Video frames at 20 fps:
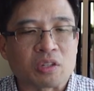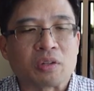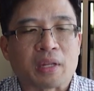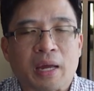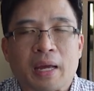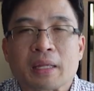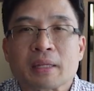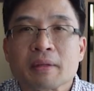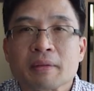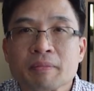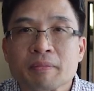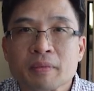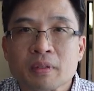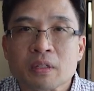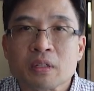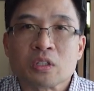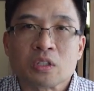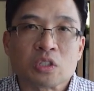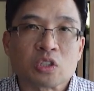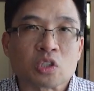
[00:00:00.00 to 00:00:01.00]
to that.
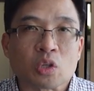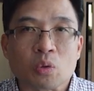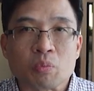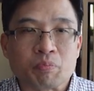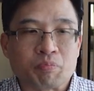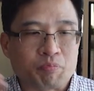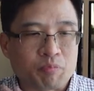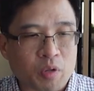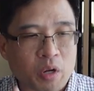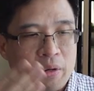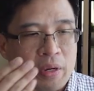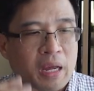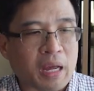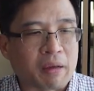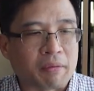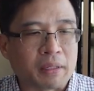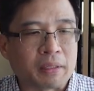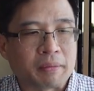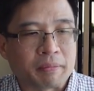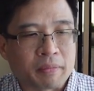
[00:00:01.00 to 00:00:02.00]
So there you
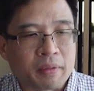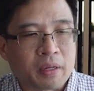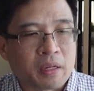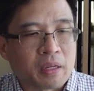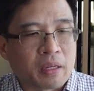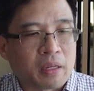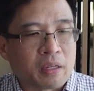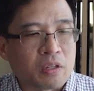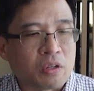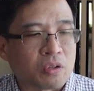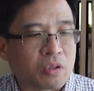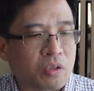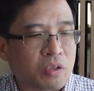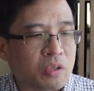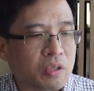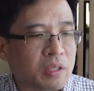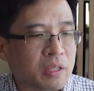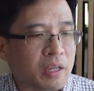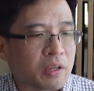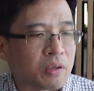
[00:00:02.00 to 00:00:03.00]
have it.
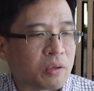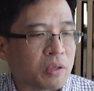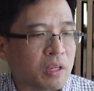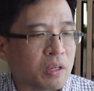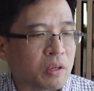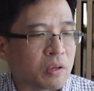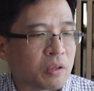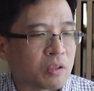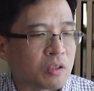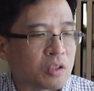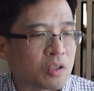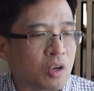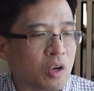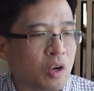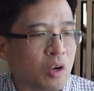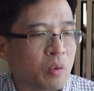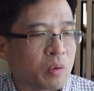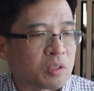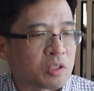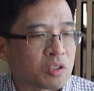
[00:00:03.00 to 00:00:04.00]
They could either
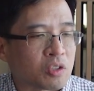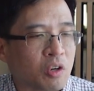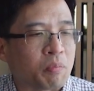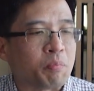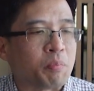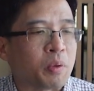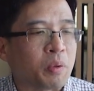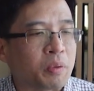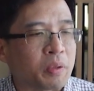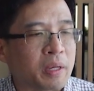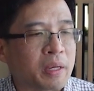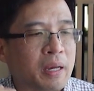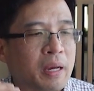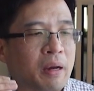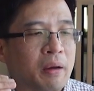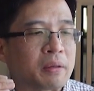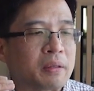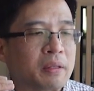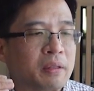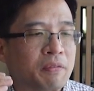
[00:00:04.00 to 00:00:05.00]
go start building
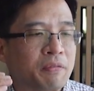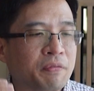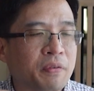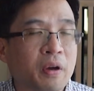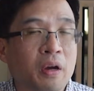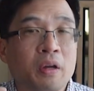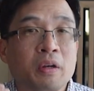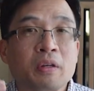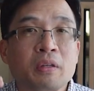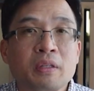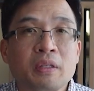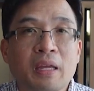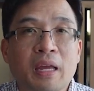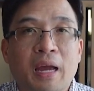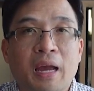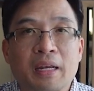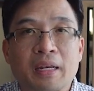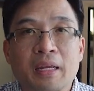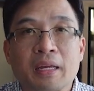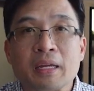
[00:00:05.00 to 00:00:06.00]
out the fund,
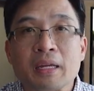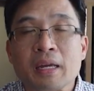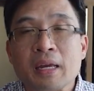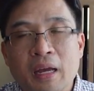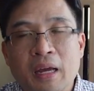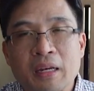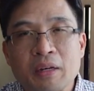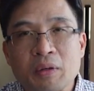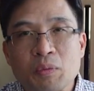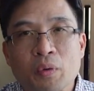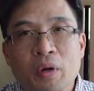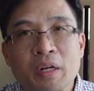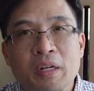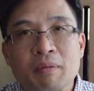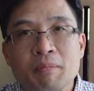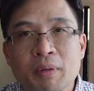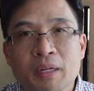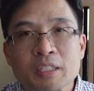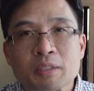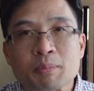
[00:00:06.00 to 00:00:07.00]
adding one
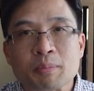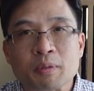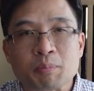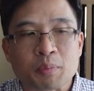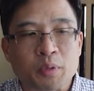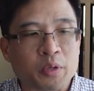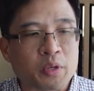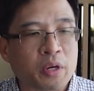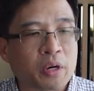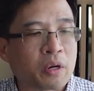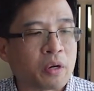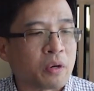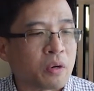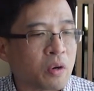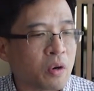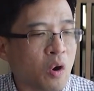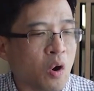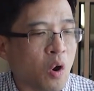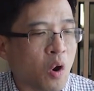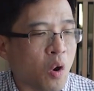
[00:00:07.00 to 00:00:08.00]
investment per year,
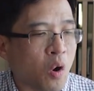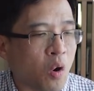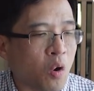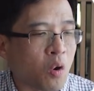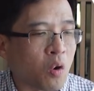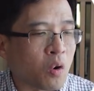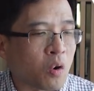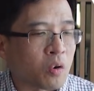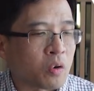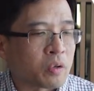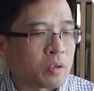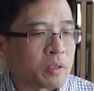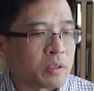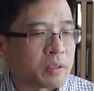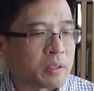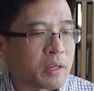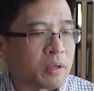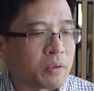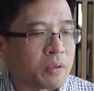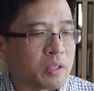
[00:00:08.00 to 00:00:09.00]
or
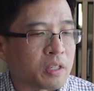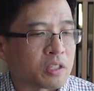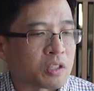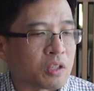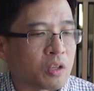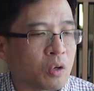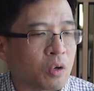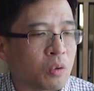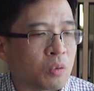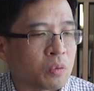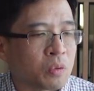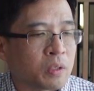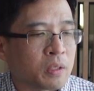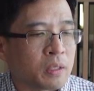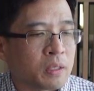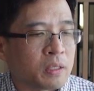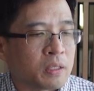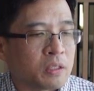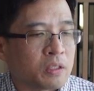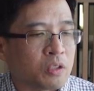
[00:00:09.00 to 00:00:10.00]
they could just go
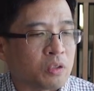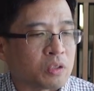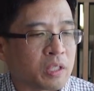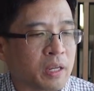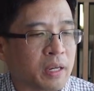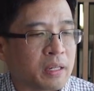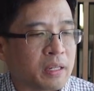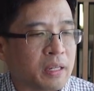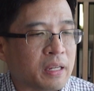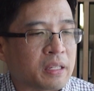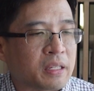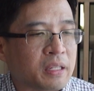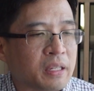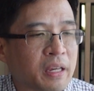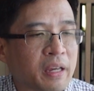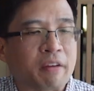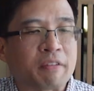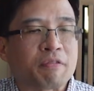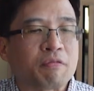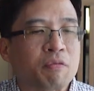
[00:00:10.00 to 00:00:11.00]
using an
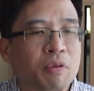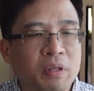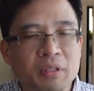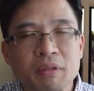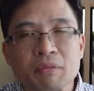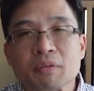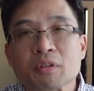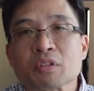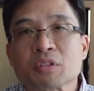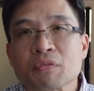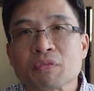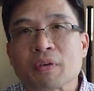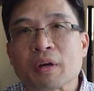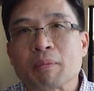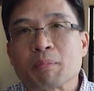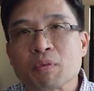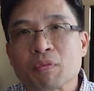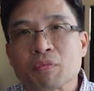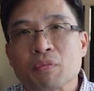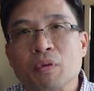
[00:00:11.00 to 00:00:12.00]
ETF,
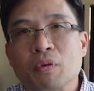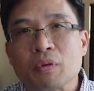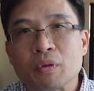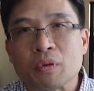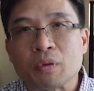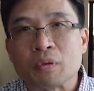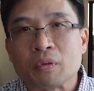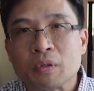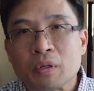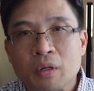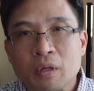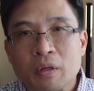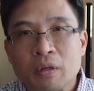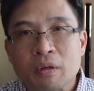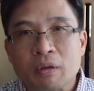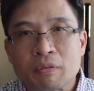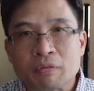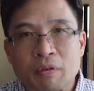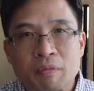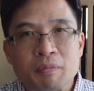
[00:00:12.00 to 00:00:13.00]
well-diversified portfolio
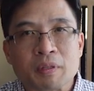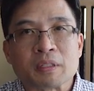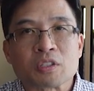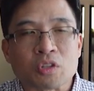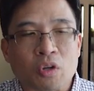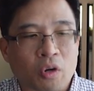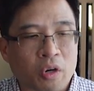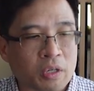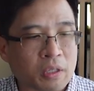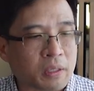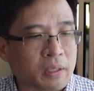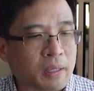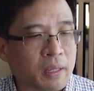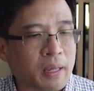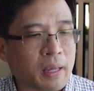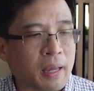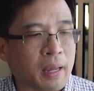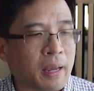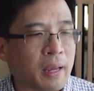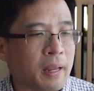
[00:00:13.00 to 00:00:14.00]
from the start,
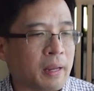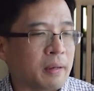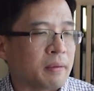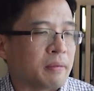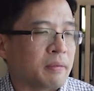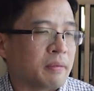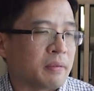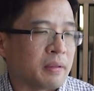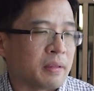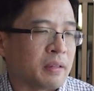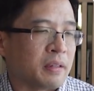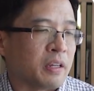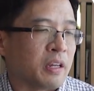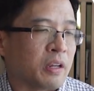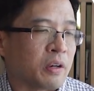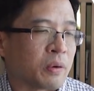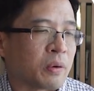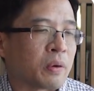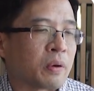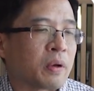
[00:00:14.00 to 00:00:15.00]
and you
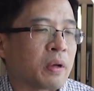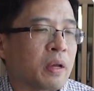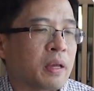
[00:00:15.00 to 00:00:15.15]
either